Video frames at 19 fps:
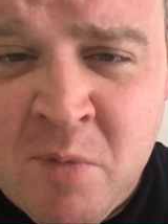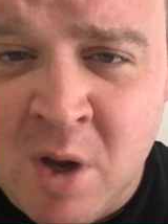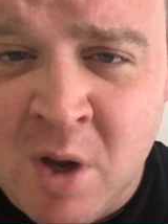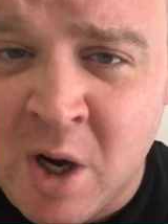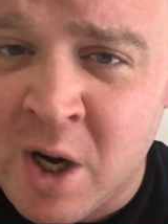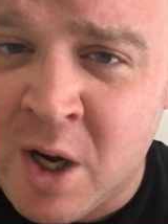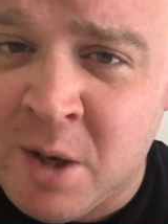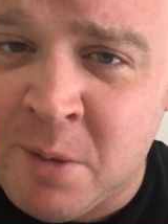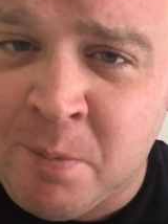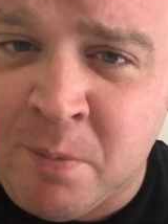
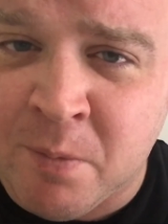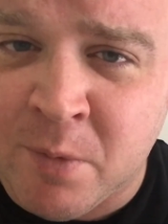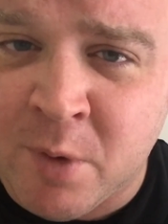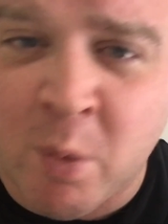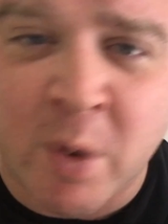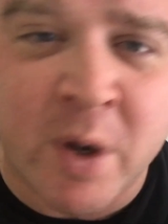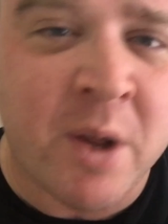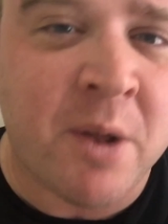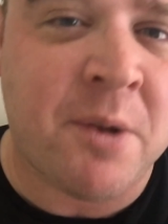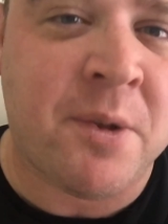Um, the
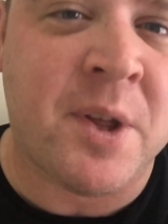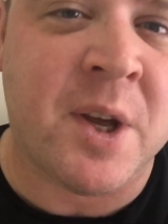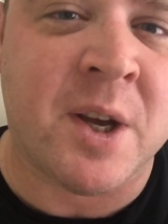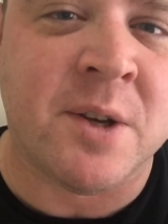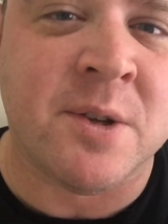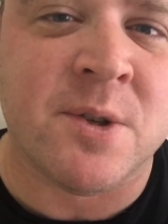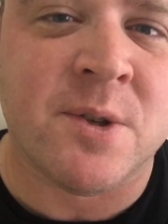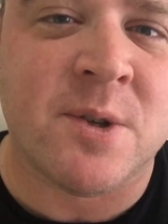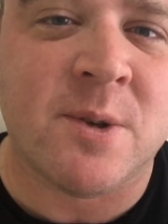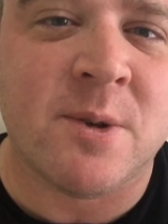one other thing
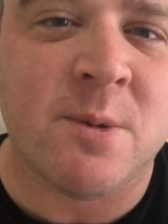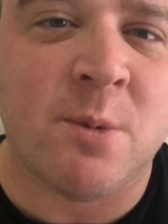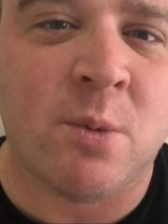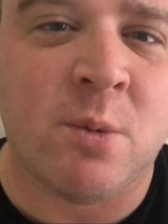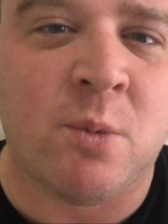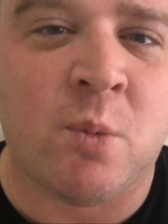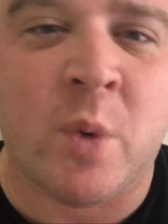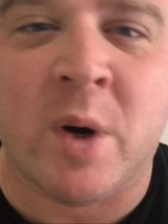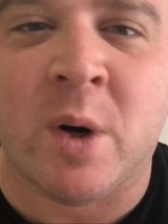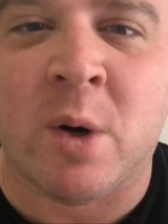is
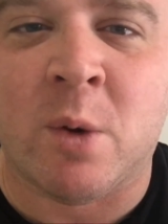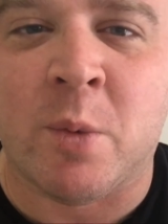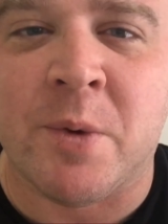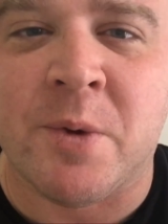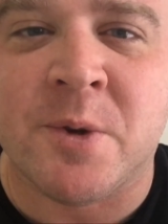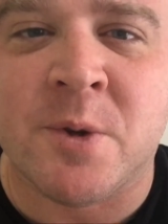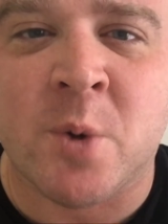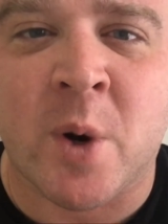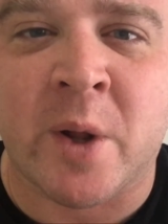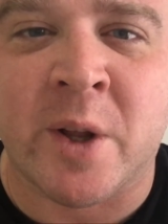where with
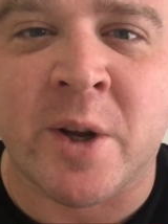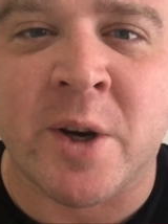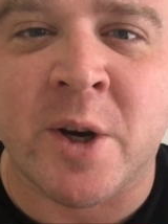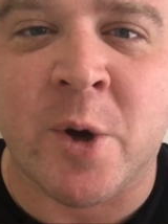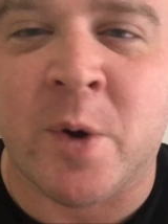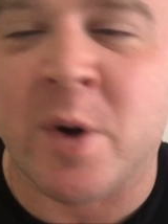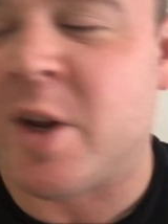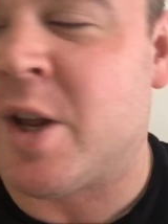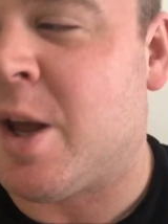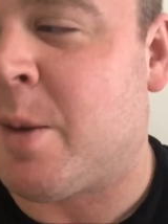Soylent you
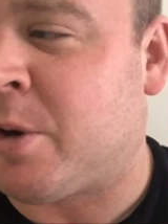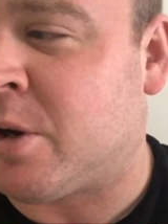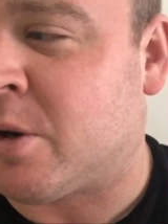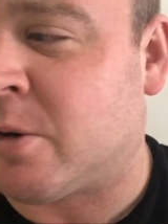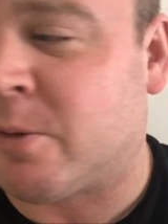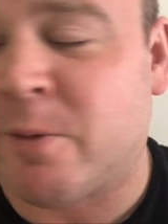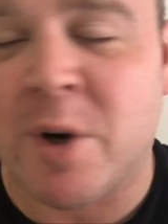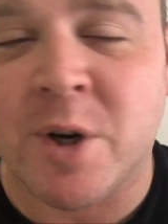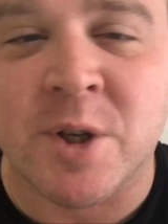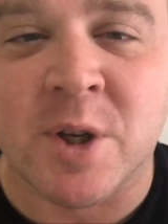can keep it in
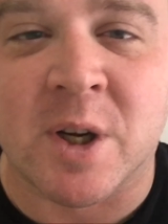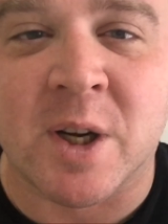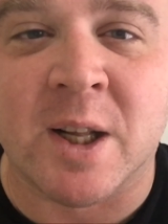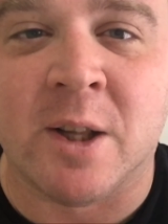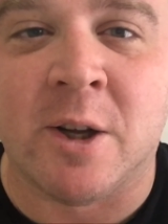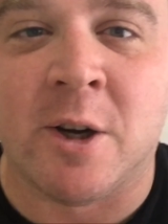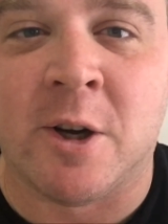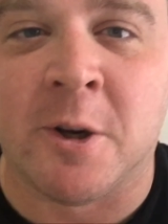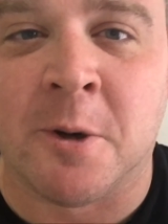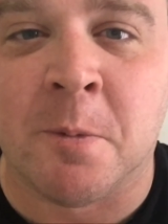your fridge all day
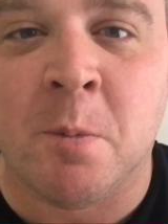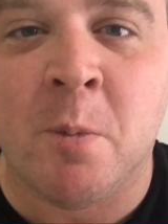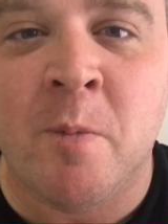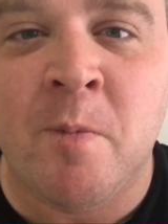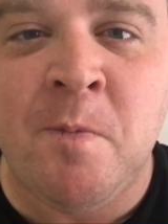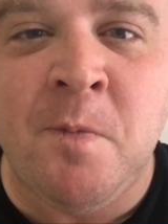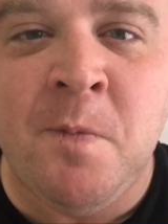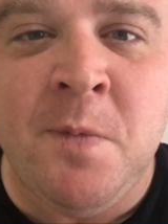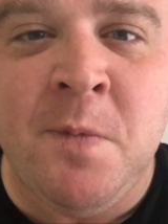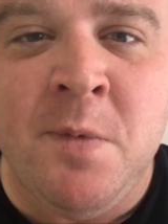long.
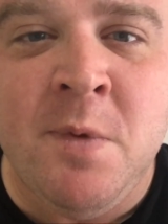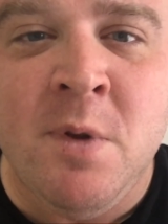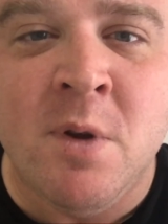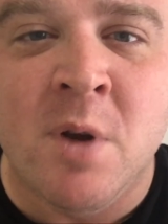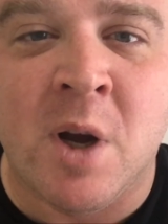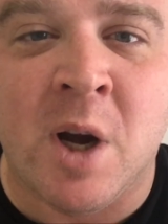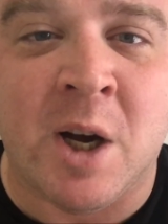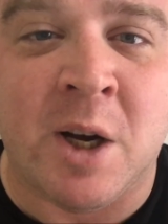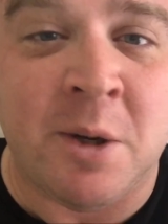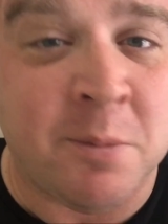
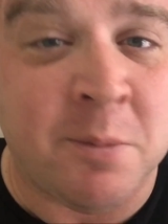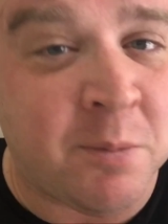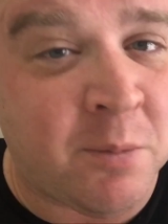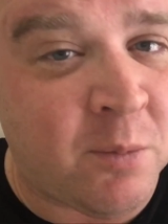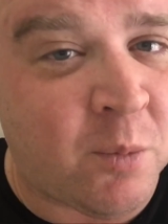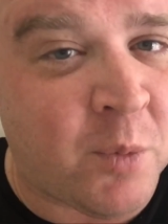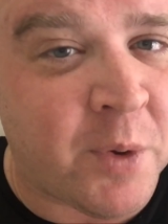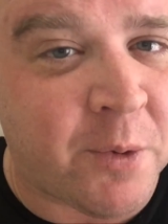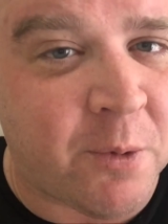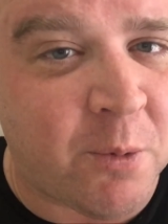Um,
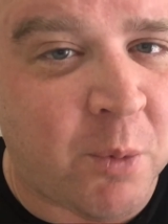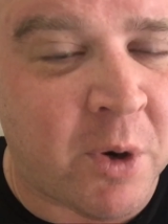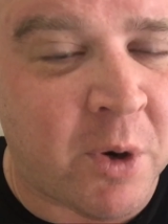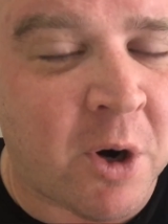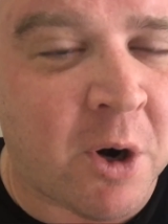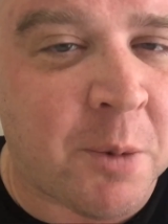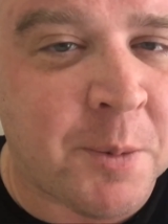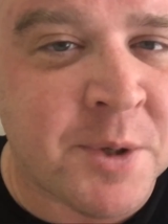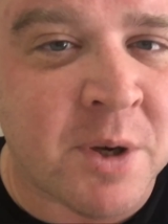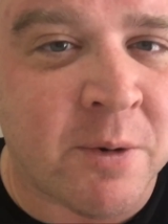with one
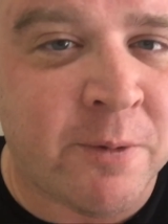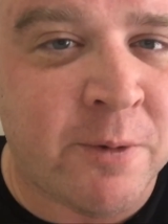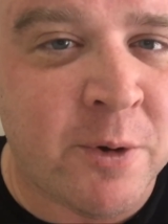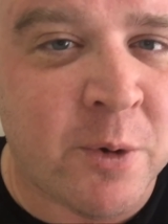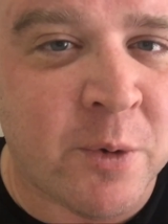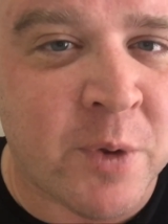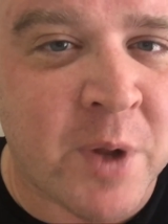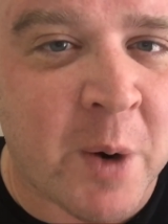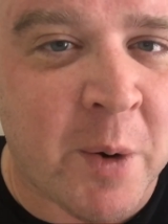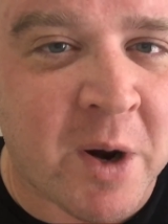hundred percent
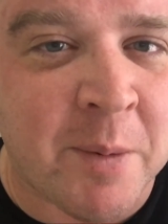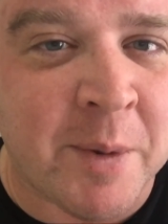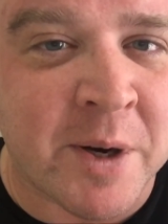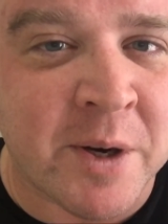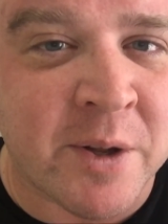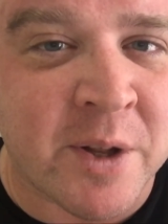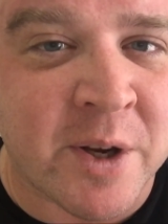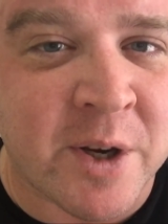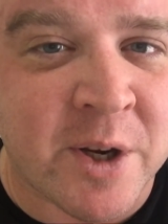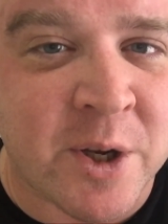Food, they
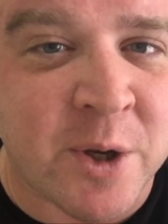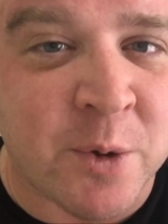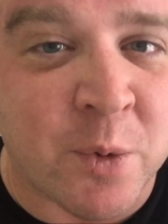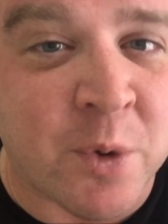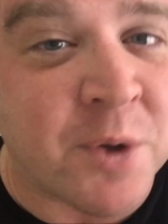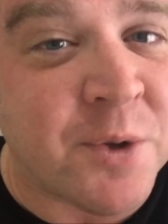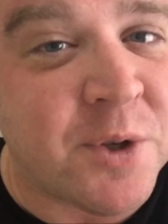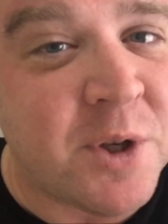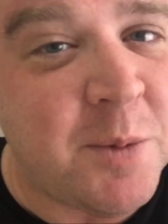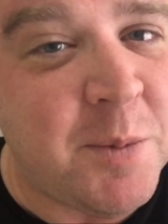recommend that you
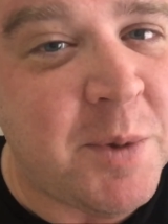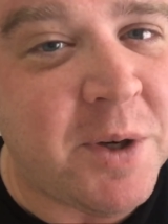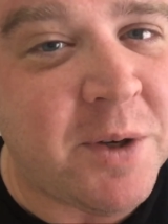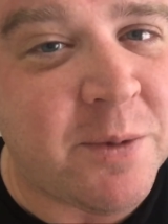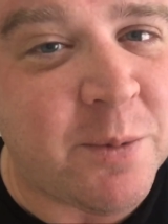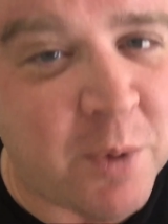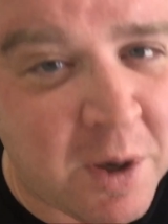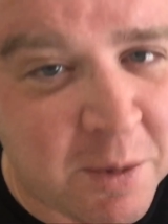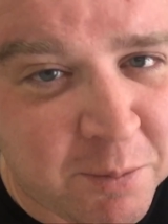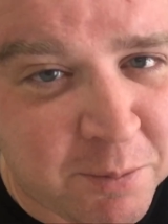consume
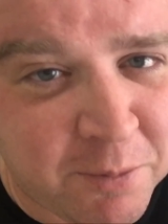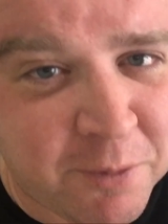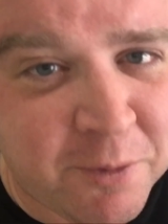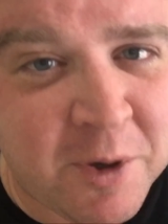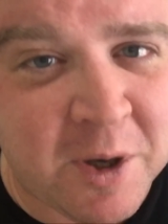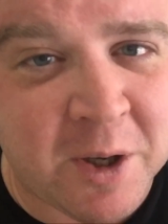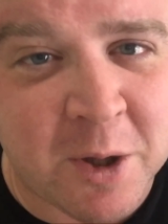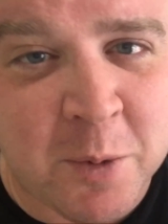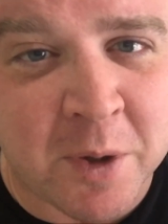it fairly